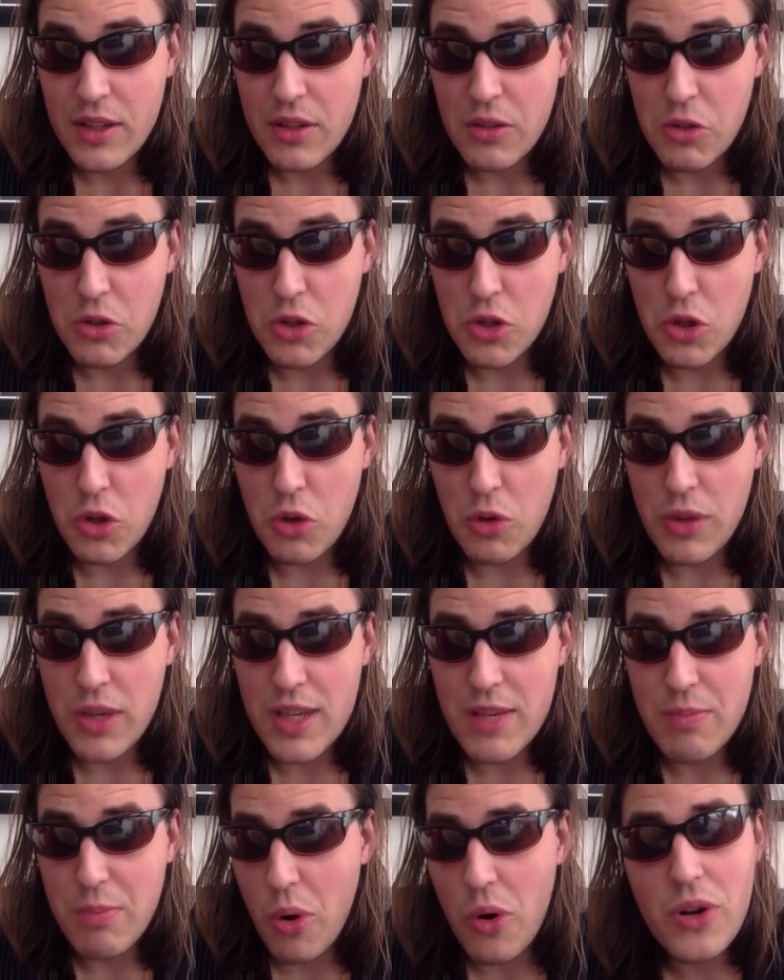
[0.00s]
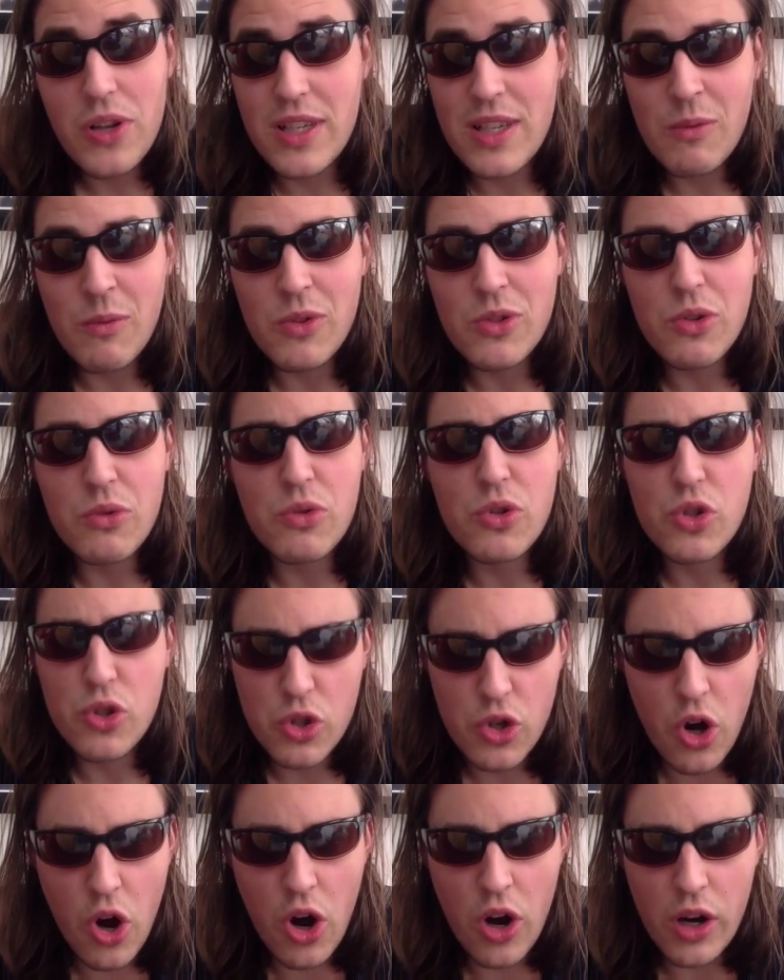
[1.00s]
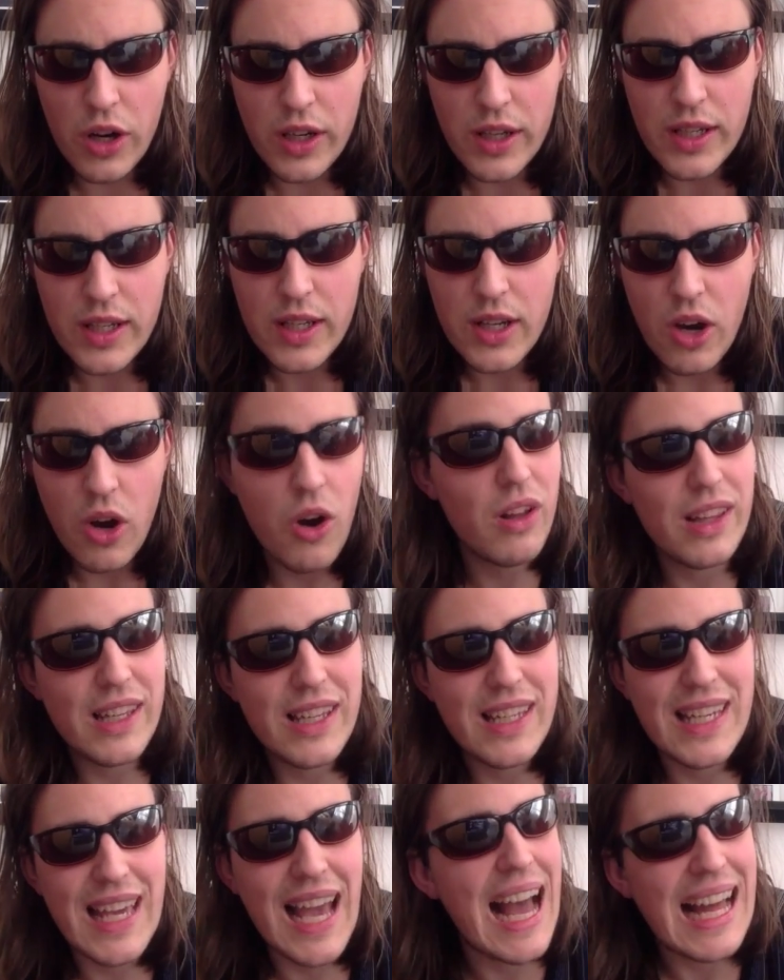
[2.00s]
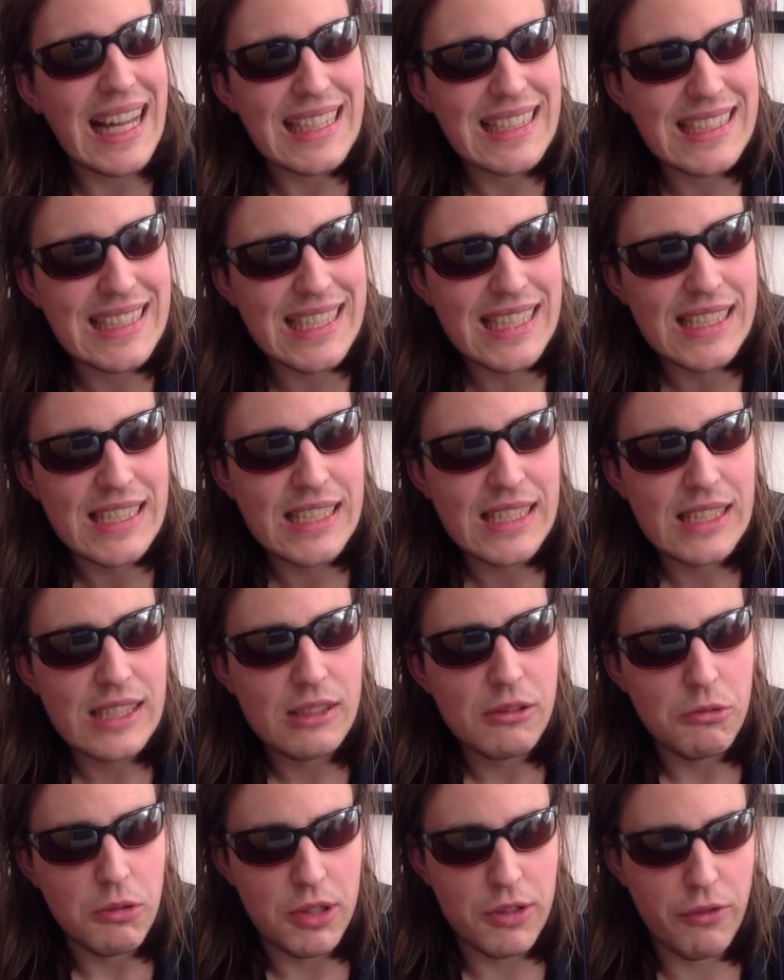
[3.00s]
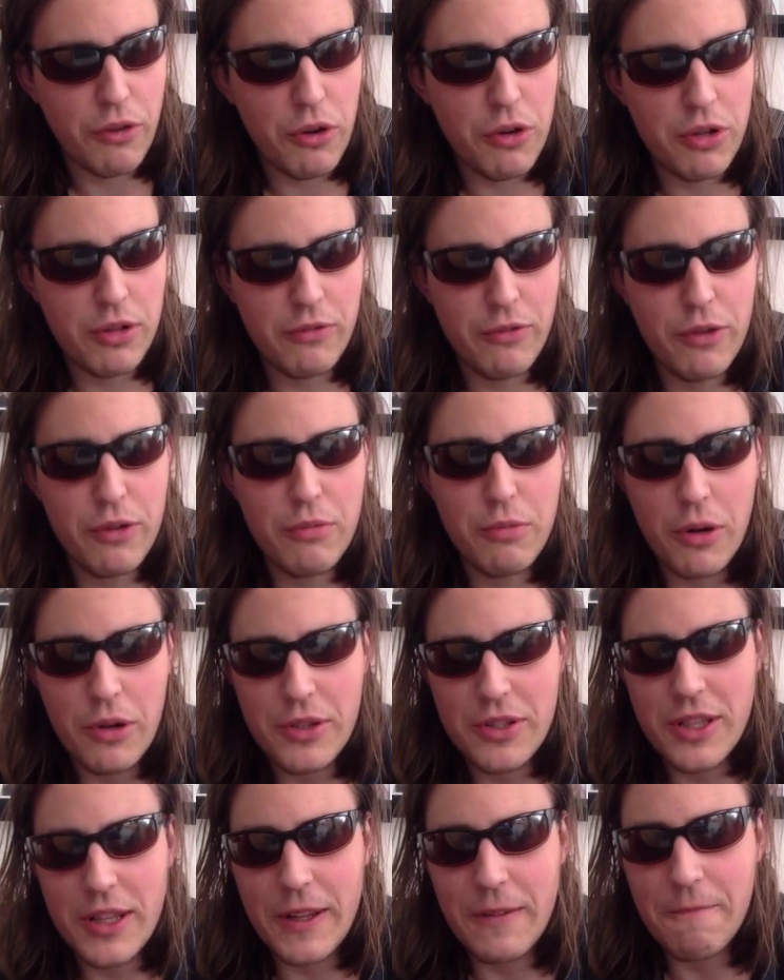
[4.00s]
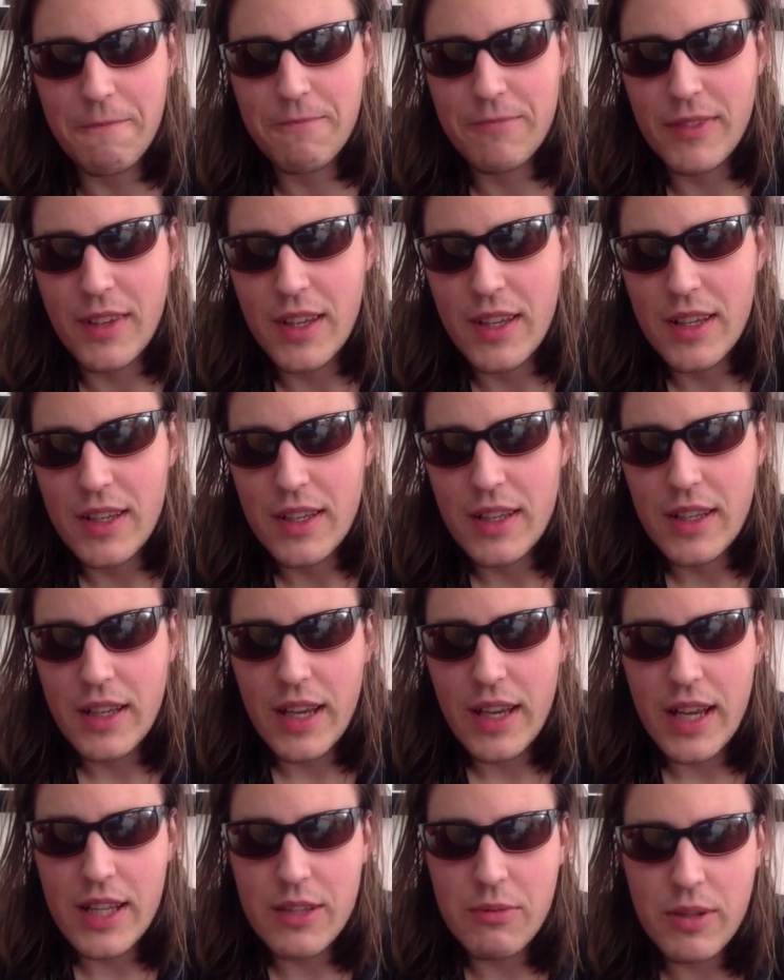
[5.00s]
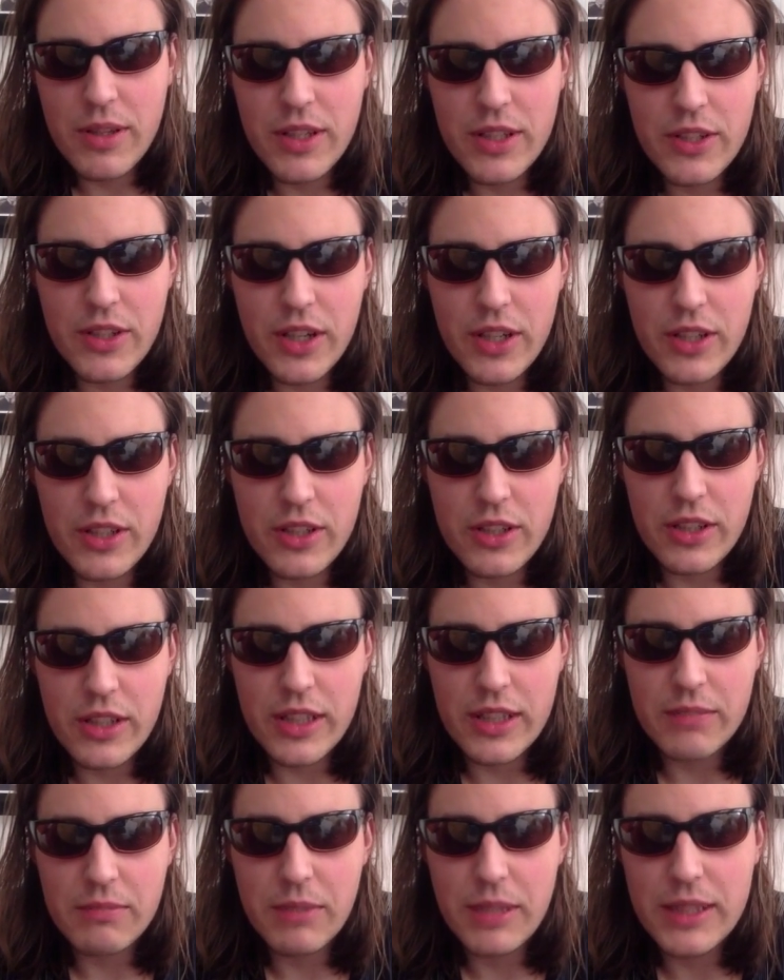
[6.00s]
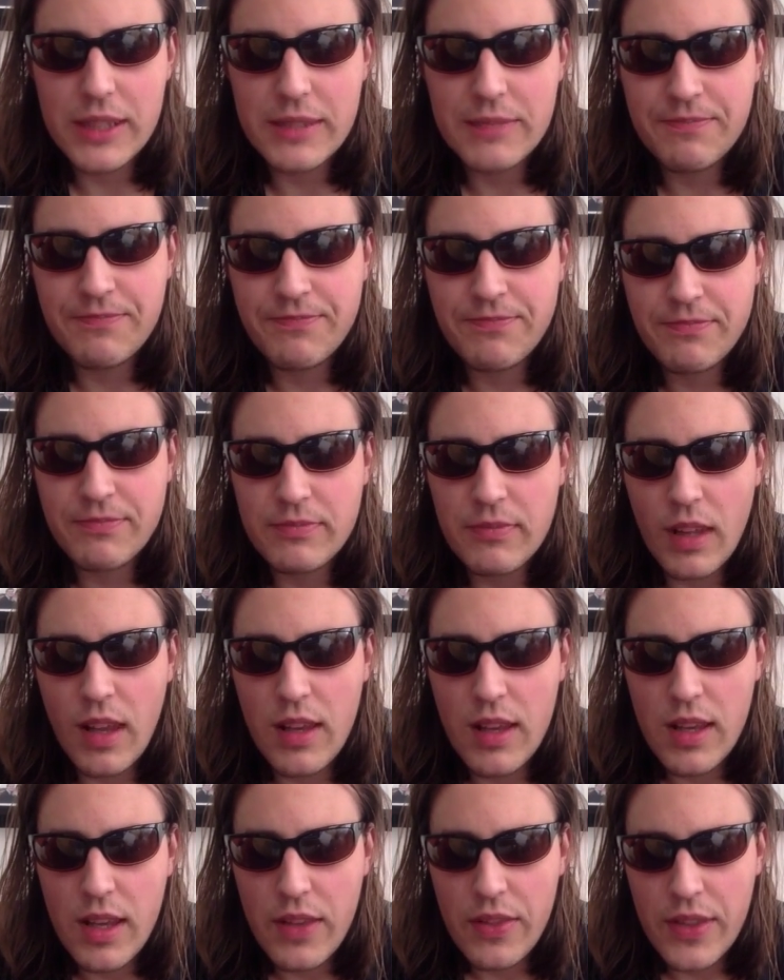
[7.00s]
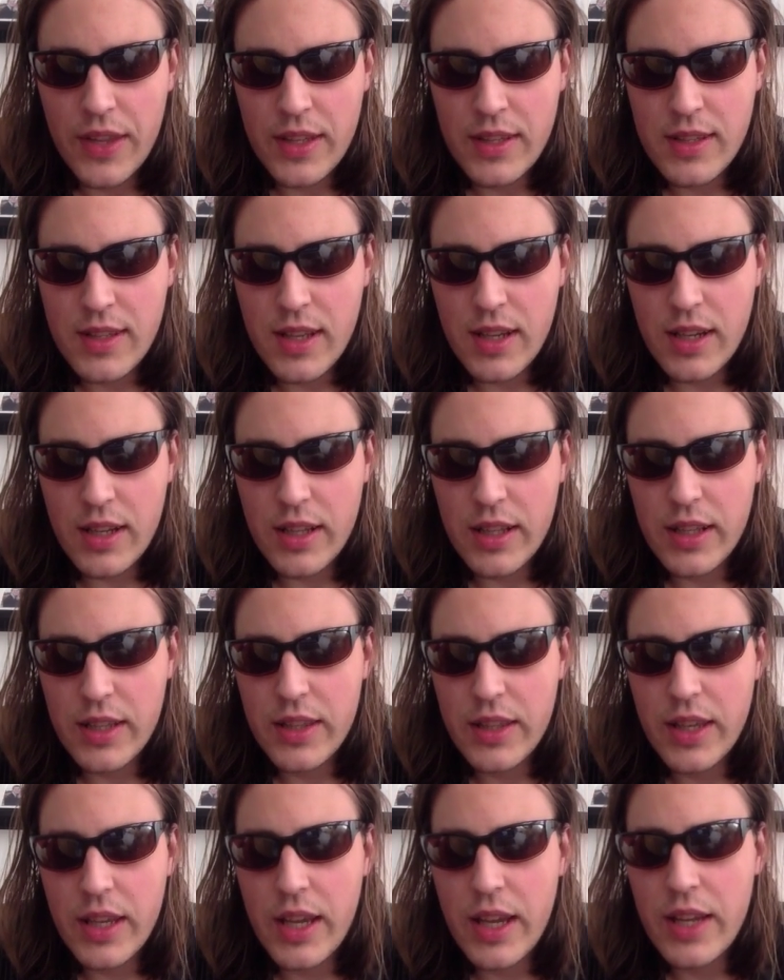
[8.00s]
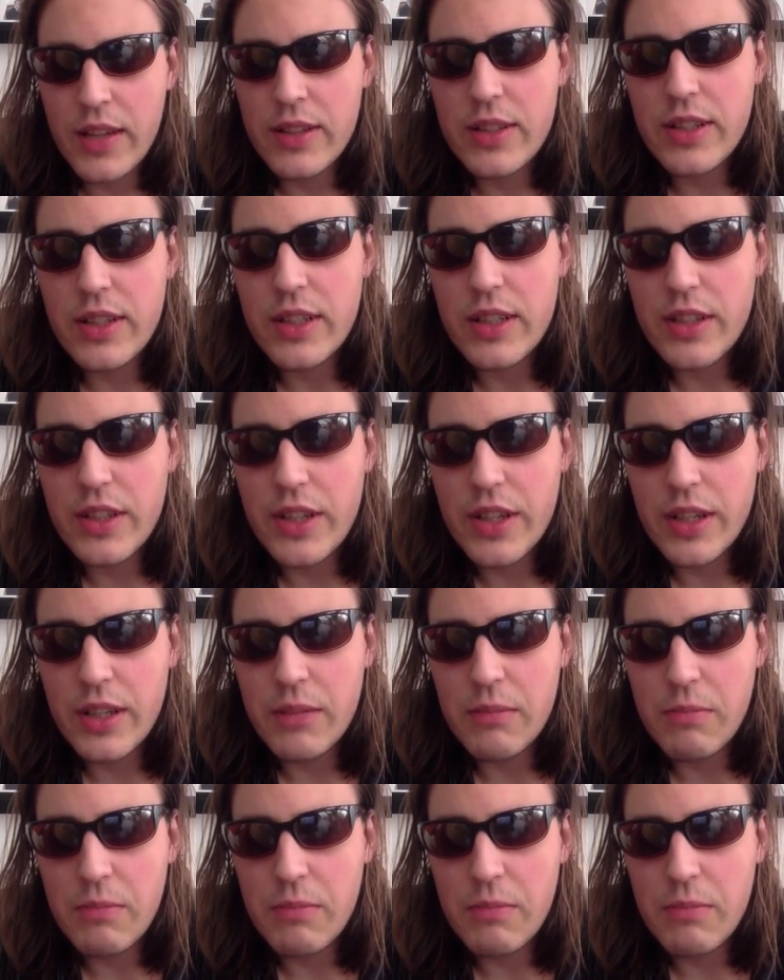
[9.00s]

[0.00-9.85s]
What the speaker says: So this poison was so strong, all he got was food poisoning. That's where they tried to cook it. But then suddenly they enter the